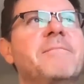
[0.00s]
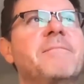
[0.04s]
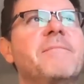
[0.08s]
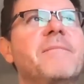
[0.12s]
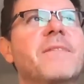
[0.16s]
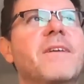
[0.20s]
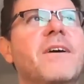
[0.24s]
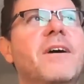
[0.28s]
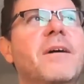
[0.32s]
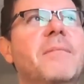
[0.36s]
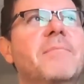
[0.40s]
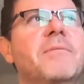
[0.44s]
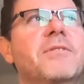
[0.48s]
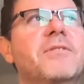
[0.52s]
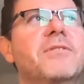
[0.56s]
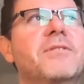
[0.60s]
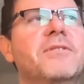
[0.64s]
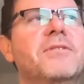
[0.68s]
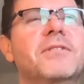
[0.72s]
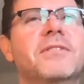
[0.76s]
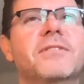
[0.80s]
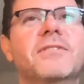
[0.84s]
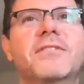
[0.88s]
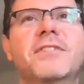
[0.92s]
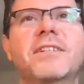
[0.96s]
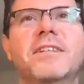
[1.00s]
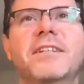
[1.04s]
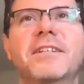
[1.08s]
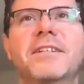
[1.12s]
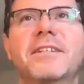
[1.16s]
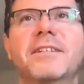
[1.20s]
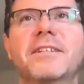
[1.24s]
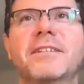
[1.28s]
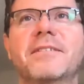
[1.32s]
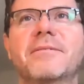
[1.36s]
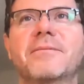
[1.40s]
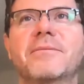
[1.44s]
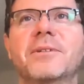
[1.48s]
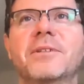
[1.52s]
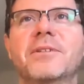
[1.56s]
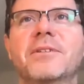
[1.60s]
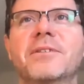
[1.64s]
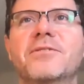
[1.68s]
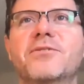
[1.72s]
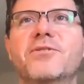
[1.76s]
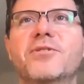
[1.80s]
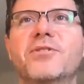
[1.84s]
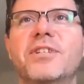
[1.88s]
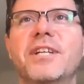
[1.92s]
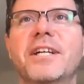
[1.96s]
opportunities take you in weird
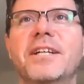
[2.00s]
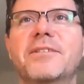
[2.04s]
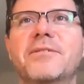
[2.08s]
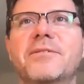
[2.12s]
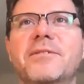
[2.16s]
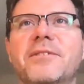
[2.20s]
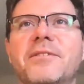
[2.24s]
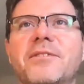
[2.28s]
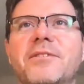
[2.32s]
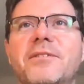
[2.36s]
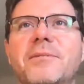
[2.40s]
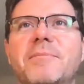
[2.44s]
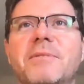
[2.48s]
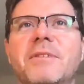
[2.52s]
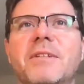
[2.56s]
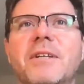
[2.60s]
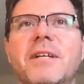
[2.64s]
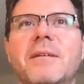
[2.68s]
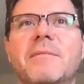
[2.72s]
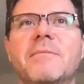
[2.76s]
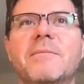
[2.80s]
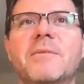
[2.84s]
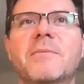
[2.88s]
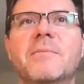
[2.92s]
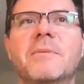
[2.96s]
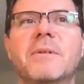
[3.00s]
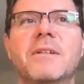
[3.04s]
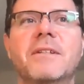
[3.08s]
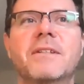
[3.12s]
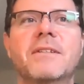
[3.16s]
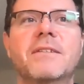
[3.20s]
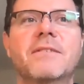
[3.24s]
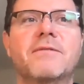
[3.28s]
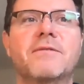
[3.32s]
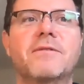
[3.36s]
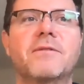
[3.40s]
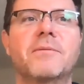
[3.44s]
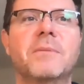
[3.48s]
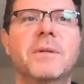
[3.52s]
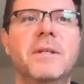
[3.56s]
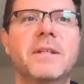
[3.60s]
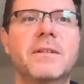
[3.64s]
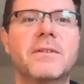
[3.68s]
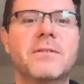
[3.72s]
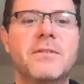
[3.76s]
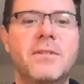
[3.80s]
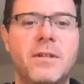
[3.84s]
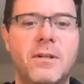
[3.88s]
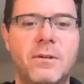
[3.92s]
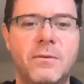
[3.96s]
trajectories sometimes, but for me,
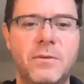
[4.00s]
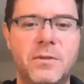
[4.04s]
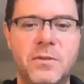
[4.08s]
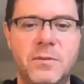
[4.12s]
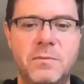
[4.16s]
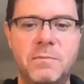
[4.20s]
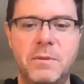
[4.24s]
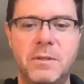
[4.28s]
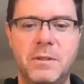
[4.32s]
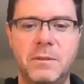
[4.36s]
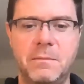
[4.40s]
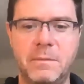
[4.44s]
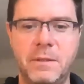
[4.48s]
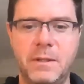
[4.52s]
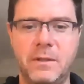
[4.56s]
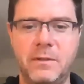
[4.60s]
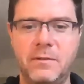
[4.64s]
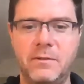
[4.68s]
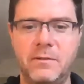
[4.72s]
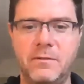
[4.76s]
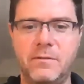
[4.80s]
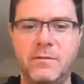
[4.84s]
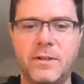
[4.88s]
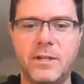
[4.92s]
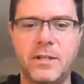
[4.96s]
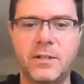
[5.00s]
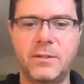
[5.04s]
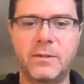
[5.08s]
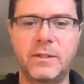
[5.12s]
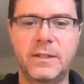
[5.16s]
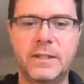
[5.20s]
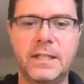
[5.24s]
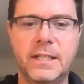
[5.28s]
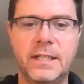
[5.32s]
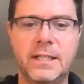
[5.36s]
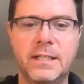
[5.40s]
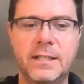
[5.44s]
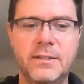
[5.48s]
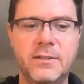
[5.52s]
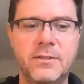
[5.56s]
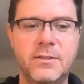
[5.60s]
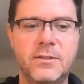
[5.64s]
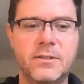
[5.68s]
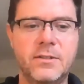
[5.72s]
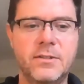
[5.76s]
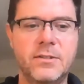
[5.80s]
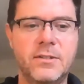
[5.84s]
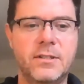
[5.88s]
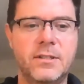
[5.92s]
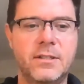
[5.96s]
it's always been about following that
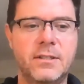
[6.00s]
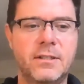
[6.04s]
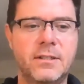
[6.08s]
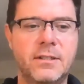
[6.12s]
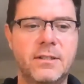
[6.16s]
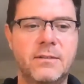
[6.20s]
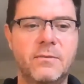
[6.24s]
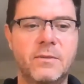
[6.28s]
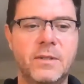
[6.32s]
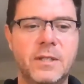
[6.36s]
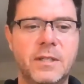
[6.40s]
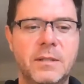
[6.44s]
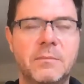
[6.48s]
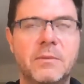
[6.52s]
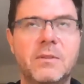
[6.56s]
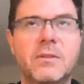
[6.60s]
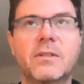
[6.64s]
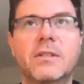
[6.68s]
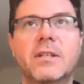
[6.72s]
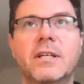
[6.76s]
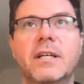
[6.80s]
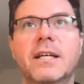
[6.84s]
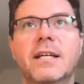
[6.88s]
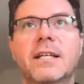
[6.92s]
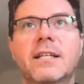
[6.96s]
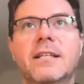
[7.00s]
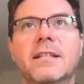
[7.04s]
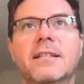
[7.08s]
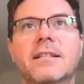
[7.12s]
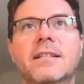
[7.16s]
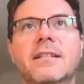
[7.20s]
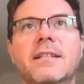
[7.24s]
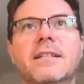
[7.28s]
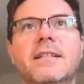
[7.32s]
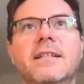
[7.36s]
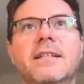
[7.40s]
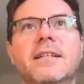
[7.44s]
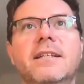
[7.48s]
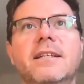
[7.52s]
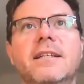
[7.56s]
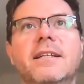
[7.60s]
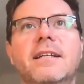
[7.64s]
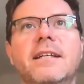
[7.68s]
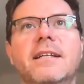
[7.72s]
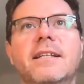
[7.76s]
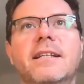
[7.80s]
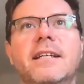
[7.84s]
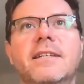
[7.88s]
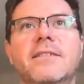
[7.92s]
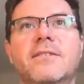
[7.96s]
interest and what I'm good at. And
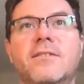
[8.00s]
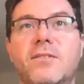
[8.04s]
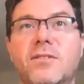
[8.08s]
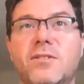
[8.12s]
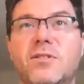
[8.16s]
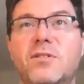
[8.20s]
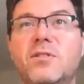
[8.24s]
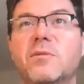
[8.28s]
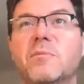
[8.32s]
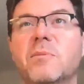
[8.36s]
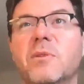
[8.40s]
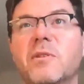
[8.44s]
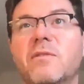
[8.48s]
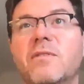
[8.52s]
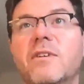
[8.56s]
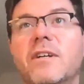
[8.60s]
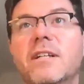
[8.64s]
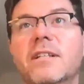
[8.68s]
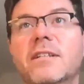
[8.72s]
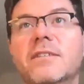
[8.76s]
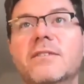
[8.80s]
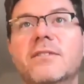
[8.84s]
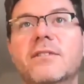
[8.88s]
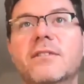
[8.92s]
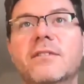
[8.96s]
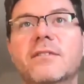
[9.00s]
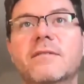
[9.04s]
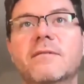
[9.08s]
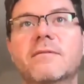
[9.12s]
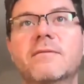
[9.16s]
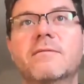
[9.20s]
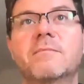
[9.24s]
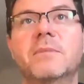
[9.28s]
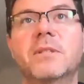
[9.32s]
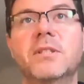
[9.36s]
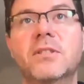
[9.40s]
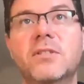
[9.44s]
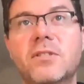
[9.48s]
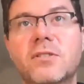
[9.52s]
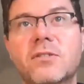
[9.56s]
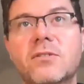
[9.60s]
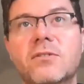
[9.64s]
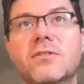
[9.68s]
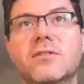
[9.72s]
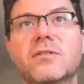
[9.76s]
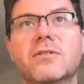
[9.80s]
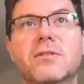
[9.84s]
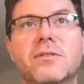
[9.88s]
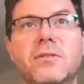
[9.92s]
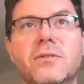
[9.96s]
that's the geomorphology of
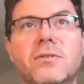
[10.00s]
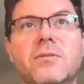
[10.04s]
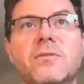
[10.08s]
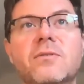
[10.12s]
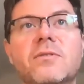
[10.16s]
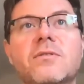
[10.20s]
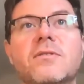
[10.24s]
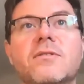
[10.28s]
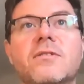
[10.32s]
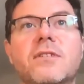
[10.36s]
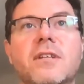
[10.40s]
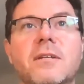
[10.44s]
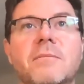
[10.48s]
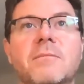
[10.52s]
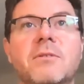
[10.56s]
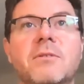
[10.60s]
beaches and dunes and sediment